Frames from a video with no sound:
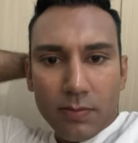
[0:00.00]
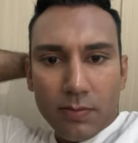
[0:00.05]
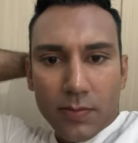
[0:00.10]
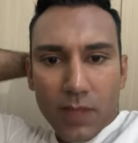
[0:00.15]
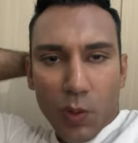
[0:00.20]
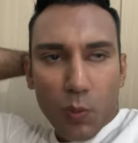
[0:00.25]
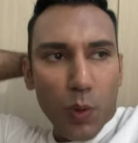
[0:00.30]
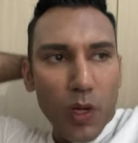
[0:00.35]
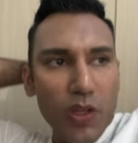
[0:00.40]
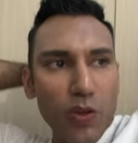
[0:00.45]

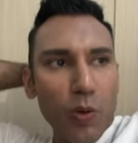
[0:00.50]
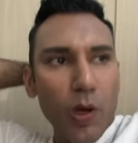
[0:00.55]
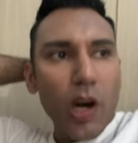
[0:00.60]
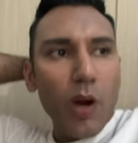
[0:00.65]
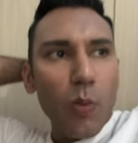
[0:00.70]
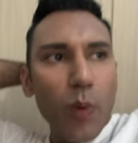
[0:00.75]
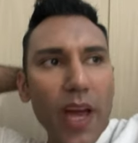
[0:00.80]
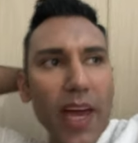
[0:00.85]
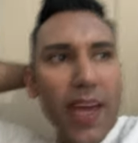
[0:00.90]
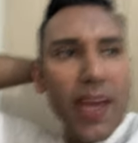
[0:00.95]
And once we're
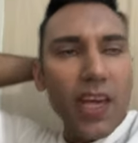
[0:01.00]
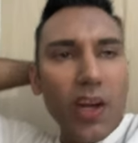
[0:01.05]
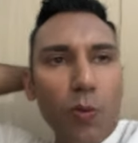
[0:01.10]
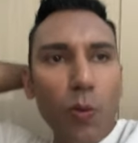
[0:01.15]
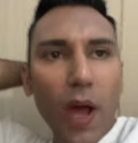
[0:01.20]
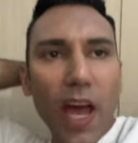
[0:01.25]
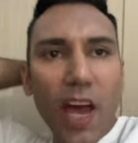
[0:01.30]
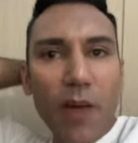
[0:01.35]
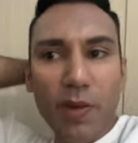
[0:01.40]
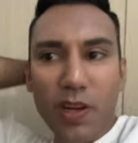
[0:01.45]
awake and
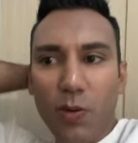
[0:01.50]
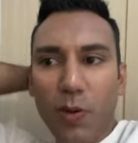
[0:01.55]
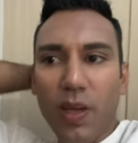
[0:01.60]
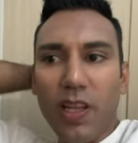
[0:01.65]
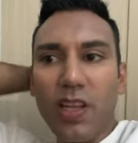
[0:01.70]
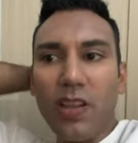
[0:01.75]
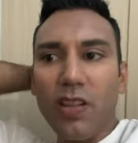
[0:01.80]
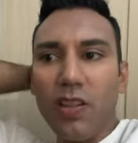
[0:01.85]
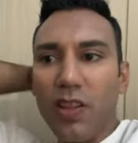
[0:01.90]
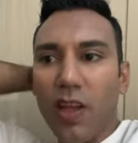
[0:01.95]
aware, we don't
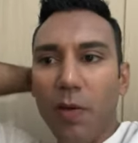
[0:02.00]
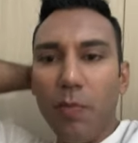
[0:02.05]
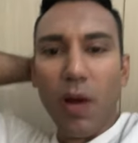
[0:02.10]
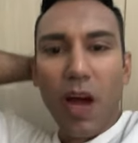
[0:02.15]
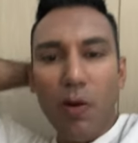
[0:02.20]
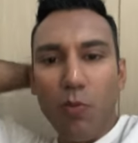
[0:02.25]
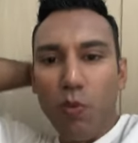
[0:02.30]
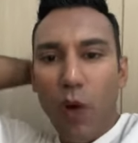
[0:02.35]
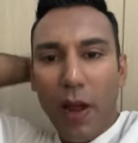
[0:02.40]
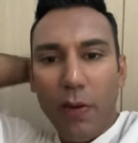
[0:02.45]
want them
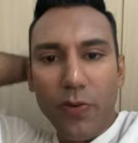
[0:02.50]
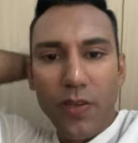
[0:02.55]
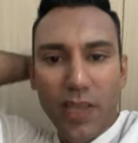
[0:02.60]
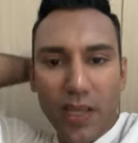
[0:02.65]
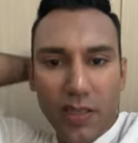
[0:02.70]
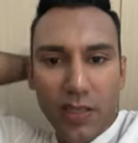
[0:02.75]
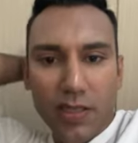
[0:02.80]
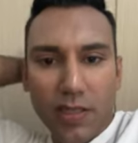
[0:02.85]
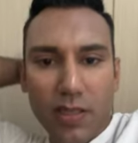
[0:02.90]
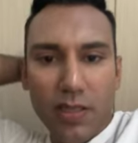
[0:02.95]
around
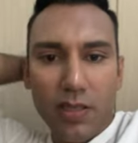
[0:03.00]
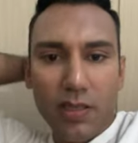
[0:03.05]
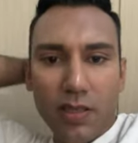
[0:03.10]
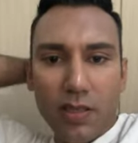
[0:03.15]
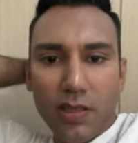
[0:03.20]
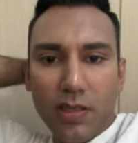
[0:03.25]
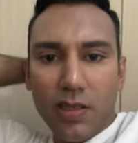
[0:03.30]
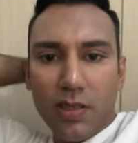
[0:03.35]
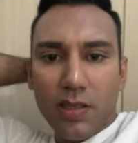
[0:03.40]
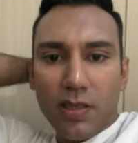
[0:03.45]
us,
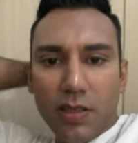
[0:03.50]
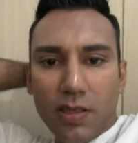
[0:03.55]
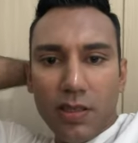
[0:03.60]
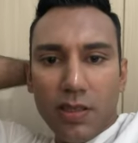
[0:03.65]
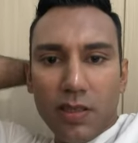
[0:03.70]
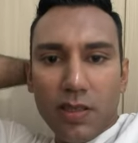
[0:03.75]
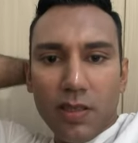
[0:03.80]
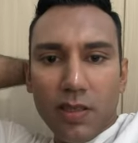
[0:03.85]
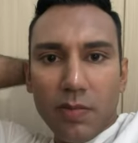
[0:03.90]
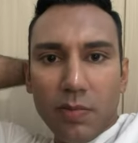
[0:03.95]

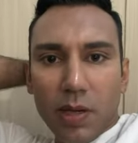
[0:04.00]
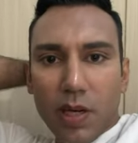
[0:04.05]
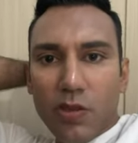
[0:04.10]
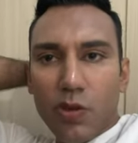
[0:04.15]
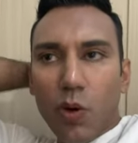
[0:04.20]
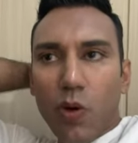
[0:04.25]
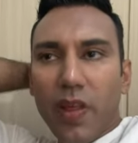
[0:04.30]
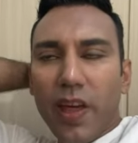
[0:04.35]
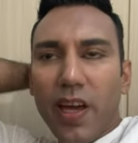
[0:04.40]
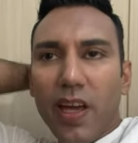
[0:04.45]
because
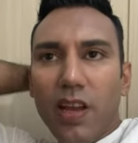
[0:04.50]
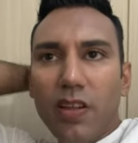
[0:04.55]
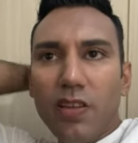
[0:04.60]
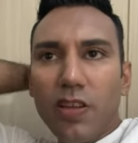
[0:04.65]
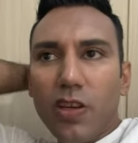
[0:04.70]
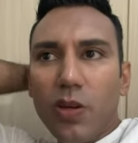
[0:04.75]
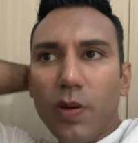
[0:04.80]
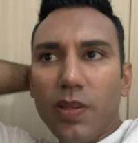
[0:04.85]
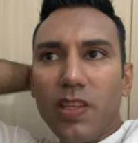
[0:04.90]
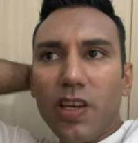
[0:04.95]
all they're going to
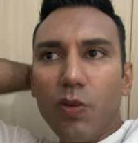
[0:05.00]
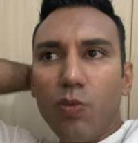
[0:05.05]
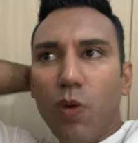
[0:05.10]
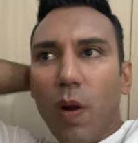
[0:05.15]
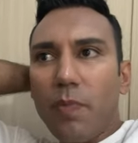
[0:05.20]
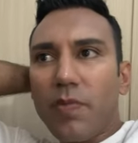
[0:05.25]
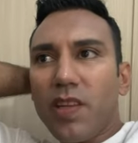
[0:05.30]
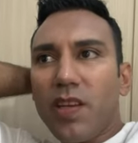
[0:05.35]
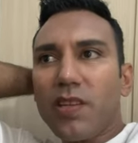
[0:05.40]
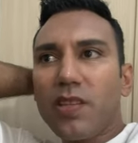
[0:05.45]
do is
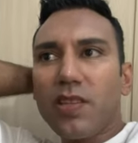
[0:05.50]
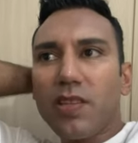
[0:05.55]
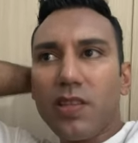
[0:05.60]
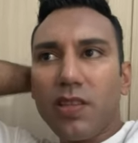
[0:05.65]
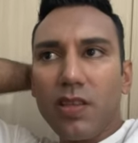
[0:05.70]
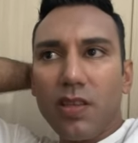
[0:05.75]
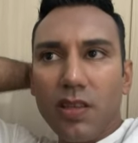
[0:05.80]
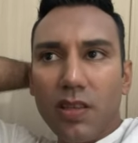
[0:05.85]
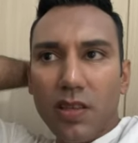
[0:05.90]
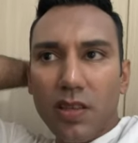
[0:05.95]
corrupt
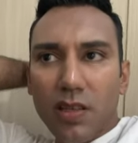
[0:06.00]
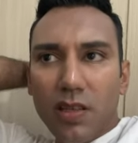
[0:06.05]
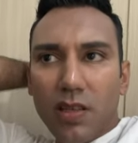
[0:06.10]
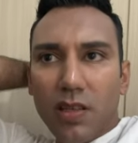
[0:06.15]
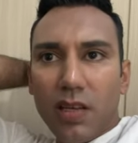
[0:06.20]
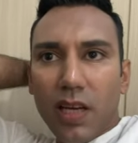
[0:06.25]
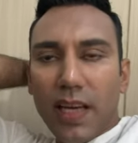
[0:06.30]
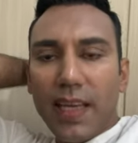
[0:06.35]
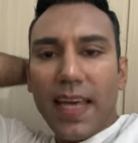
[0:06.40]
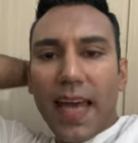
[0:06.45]
us,
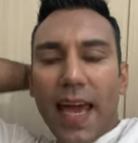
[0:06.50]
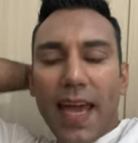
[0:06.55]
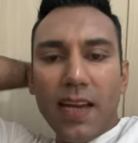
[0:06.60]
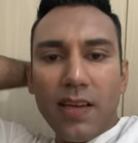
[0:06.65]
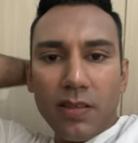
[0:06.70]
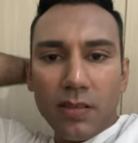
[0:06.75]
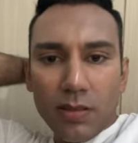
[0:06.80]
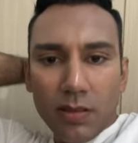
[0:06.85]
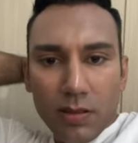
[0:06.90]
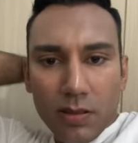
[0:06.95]

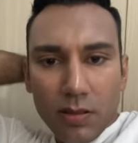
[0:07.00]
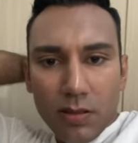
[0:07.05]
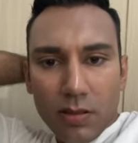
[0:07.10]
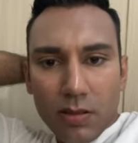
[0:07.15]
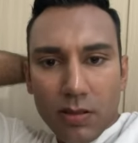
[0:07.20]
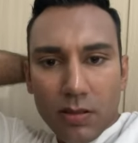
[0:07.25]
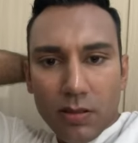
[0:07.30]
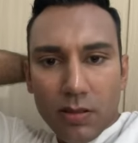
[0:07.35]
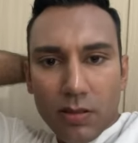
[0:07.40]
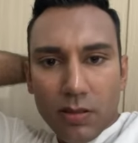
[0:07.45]
again.
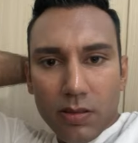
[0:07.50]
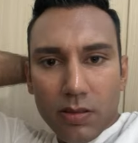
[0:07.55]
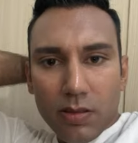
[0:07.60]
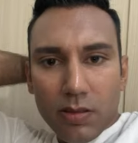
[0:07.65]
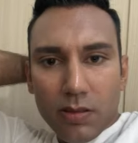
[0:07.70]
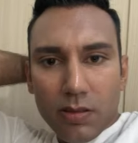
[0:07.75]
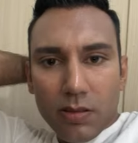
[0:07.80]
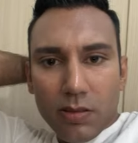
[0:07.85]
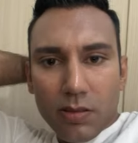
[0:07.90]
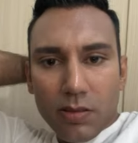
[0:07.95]

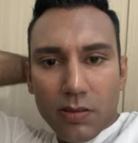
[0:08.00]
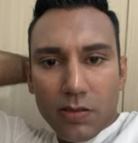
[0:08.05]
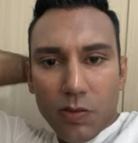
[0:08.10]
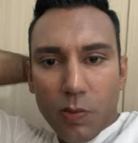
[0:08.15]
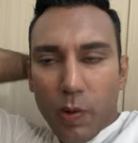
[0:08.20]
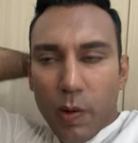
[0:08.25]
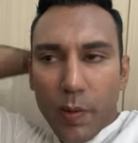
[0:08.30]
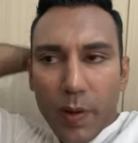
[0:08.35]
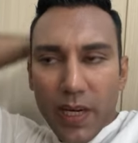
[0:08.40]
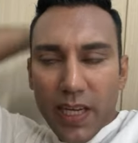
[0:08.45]
So
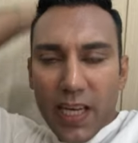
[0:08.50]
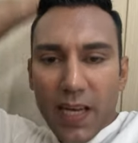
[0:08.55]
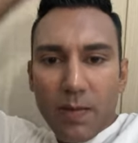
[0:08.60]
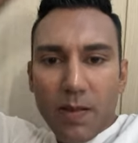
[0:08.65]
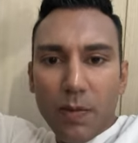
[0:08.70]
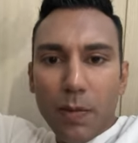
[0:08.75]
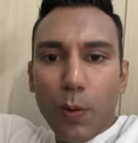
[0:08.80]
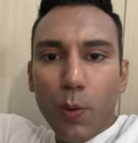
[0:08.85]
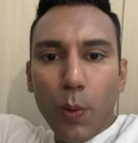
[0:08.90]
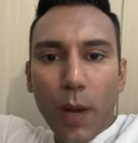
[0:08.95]
we want to keep
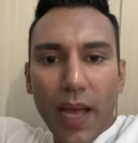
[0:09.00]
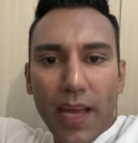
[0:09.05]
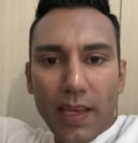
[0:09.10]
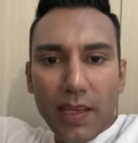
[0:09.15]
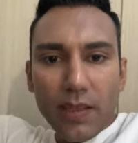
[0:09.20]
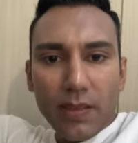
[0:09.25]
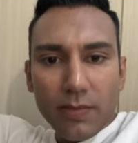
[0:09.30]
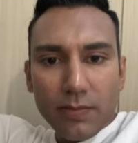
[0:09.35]
them away.